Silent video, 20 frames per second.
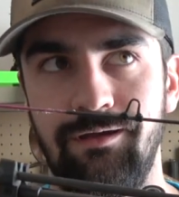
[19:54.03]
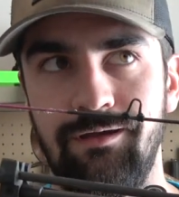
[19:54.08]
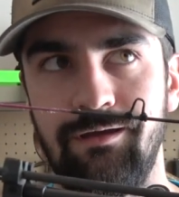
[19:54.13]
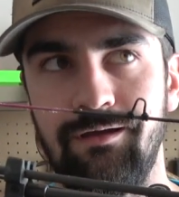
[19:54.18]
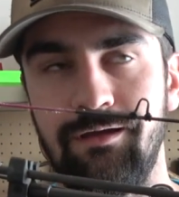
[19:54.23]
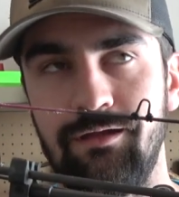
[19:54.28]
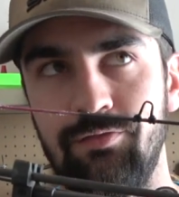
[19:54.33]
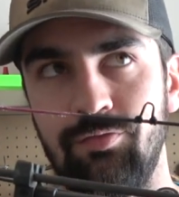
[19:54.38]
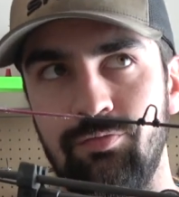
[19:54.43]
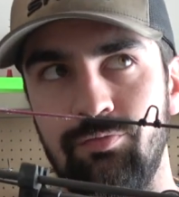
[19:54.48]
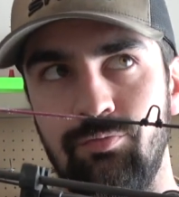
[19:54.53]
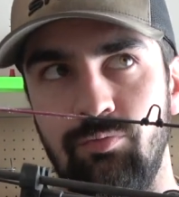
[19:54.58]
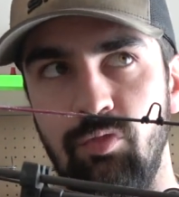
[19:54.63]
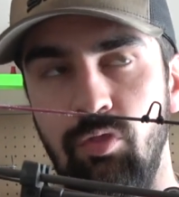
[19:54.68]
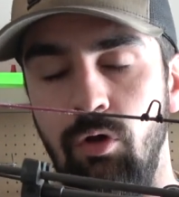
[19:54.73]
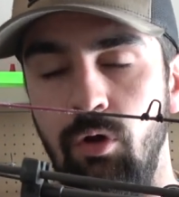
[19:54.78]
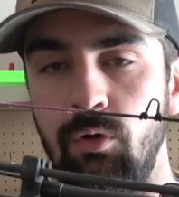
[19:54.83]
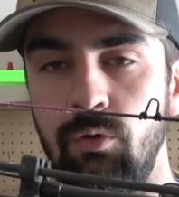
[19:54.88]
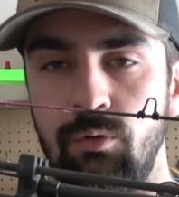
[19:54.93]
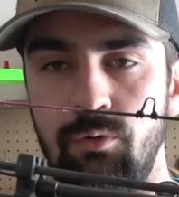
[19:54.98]
a
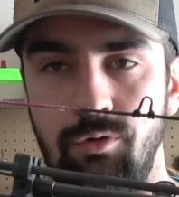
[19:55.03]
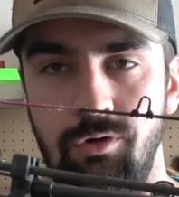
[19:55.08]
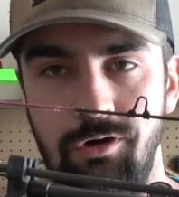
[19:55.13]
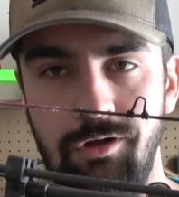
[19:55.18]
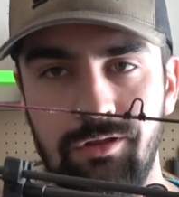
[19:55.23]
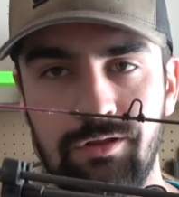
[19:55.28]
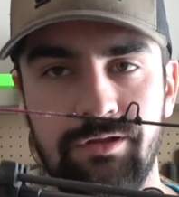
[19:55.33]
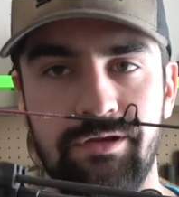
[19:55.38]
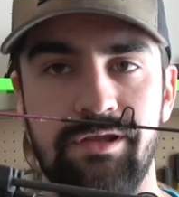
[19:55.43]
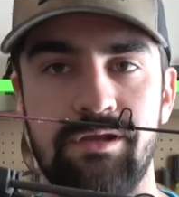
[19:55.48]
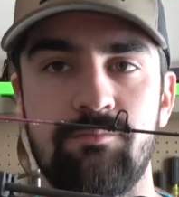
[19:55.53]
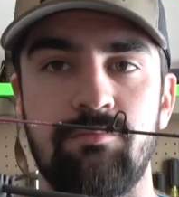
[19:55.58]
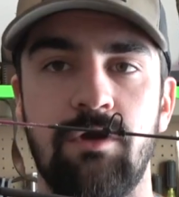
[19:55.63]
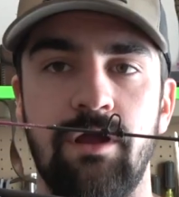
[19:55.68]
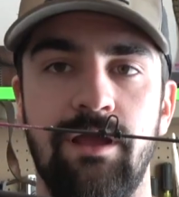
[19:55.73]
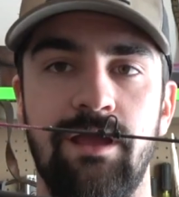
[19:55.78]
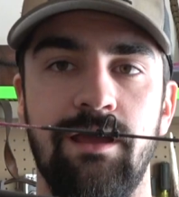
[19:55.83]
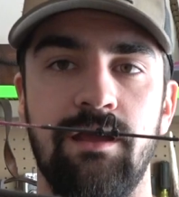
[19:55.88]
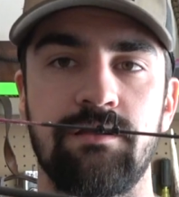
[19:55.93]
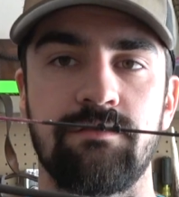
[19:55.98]
low quality
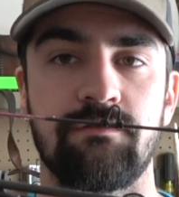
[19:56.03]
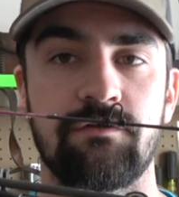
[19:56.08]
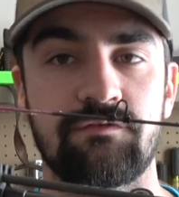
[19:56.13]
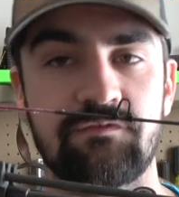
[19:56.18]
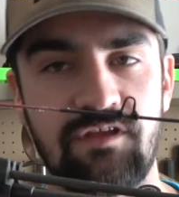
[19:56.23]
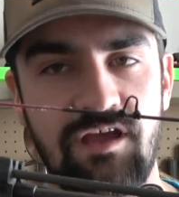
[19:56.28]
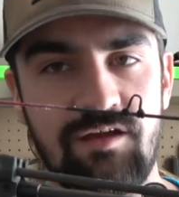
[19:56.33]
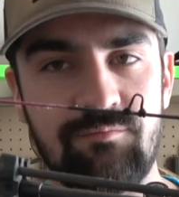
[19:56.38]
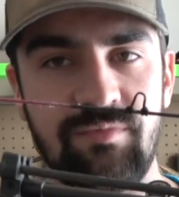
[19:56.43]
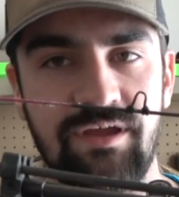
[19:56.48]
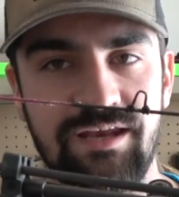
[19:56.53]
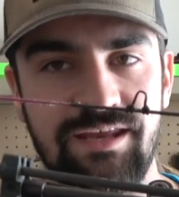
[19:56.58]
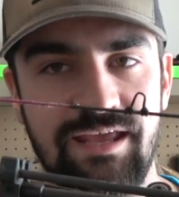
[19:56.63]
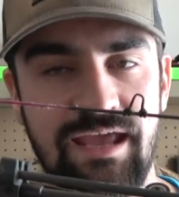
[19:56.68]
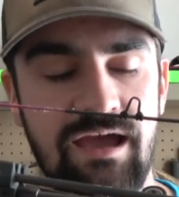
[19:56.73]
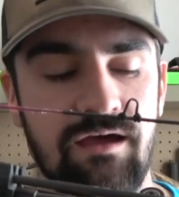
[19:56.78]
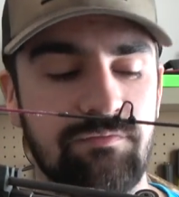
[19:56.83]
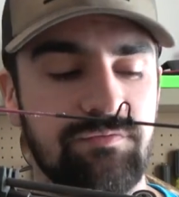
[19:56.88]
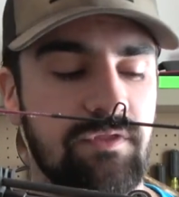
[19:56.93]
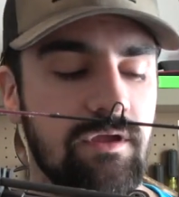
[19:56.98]
brand. There's not many
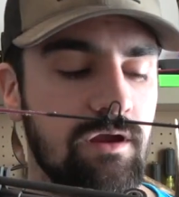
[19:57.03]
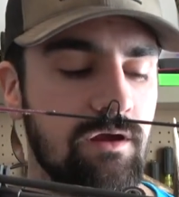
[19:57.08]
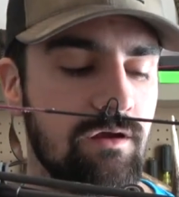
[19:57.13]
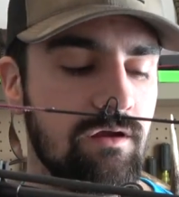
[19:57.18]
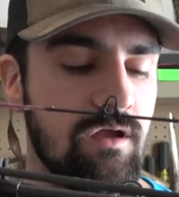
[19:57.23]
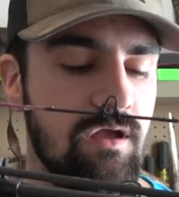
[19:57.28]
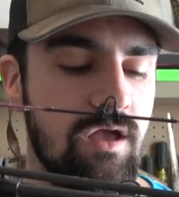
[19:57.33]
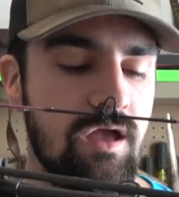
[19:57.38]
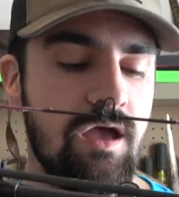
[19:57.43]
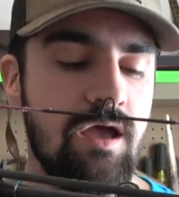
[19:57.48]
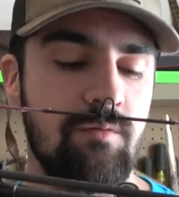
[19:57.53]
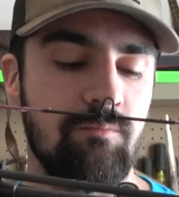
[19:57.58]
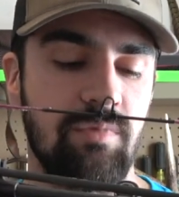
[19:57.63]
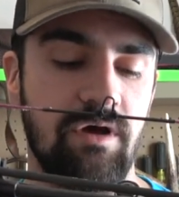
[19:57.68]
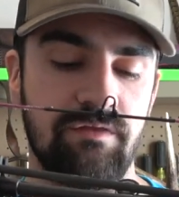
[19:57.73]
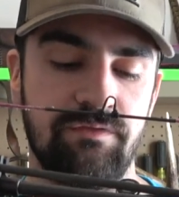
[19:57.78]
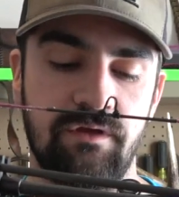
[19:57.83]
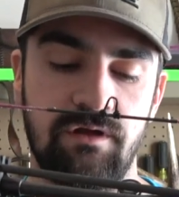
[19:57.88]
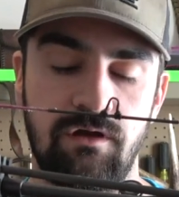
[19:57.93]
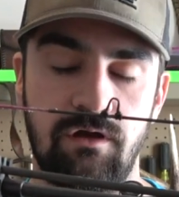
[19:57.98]
out there,
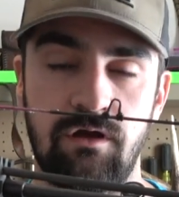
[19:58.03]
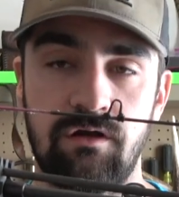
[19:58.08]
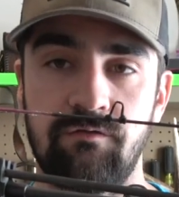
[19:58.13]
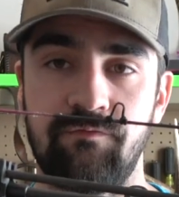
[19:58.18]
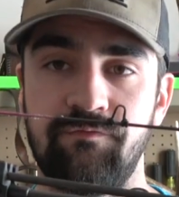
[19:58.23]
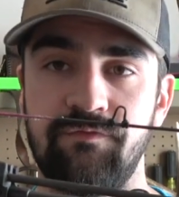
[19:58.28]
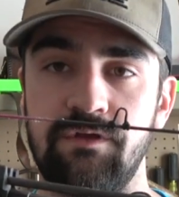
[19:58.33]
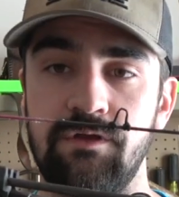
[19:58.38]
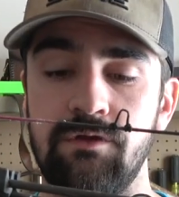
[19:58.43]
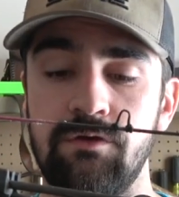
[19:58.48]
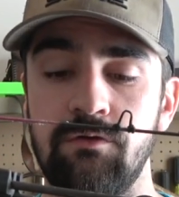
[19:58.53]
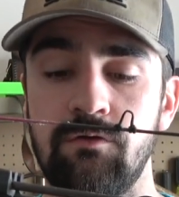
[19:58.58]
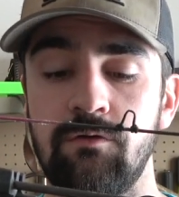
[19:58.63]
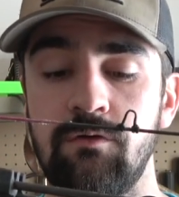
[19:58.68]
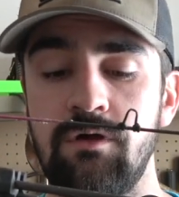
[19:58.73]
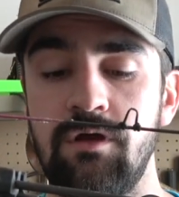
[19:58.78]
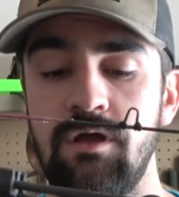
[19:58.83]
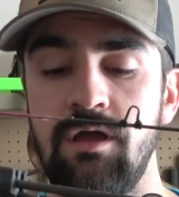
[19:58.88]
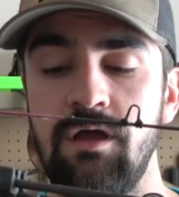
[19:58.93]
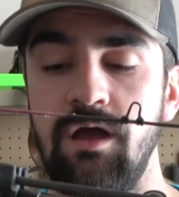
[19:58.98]
but there are a
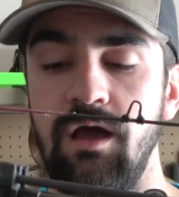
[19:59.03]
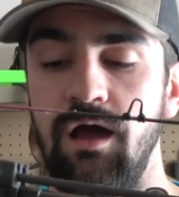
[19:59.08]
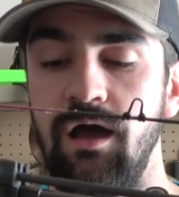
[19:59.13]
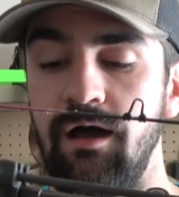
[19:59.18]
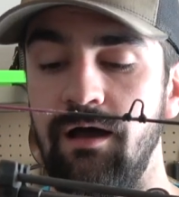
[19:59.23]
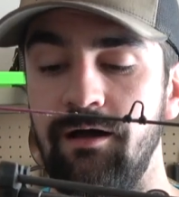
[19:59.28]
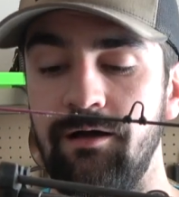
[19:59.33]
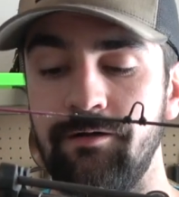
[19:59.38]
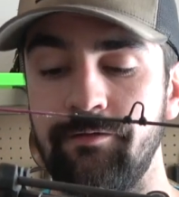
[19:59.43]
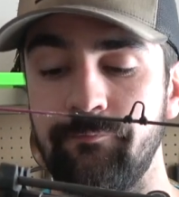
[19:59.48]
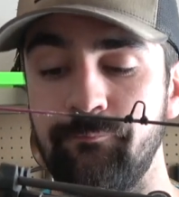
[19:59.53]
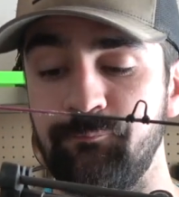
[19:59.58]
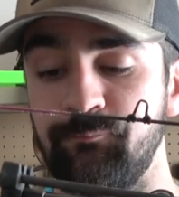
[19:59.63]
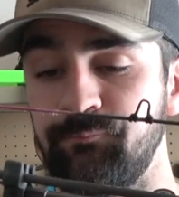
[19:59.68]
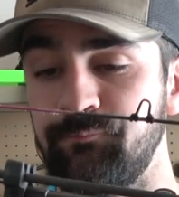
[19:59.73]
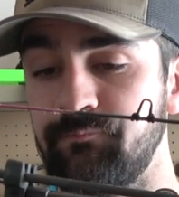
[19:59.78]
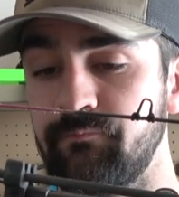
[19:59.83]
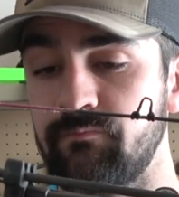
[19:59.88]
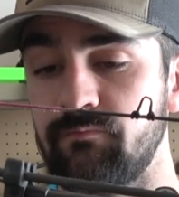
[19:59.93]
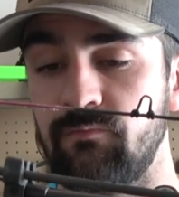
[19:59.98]
few.
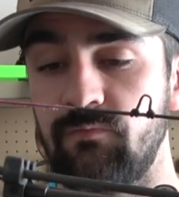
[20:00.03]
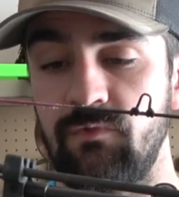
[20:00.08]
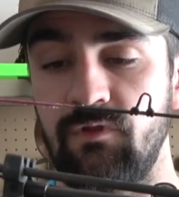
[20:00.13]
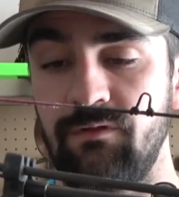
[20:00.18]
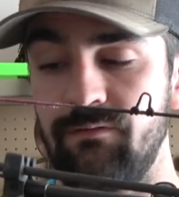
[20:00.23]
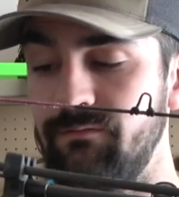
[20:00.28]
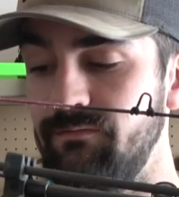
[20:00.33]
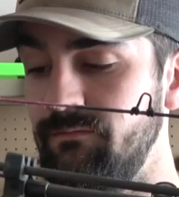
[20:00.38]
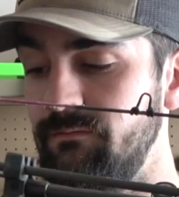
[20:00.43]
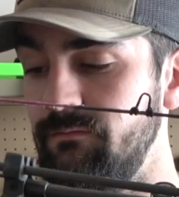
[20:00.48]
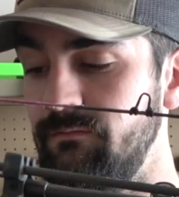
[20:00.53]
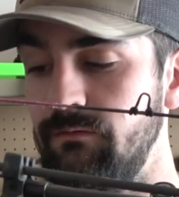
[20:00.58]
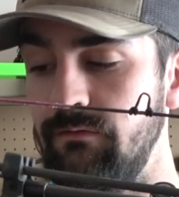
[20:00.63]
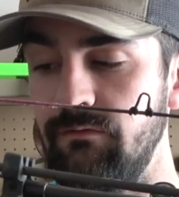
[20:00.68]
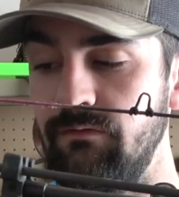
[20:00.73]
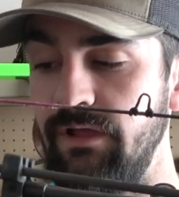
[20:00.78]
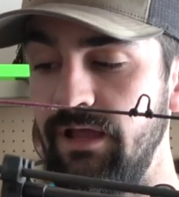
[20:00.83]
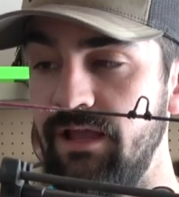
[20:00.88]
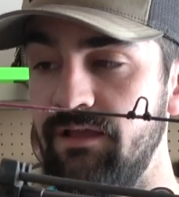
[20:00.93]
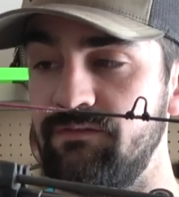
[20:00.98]

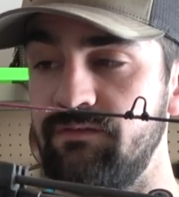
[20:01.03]
Like I